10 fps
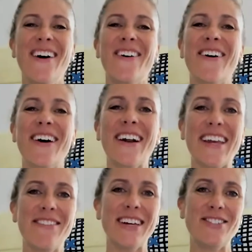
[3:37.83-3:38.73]
or
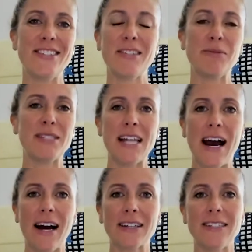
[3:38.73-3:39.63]
even just some
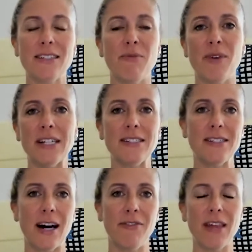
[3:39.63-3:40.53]
snacks and some fun
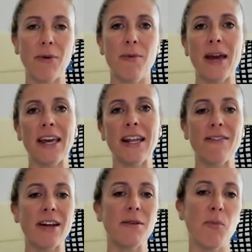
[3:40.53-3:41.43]
stuff that will make it
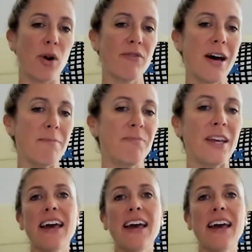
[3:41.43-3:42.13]
even more fun.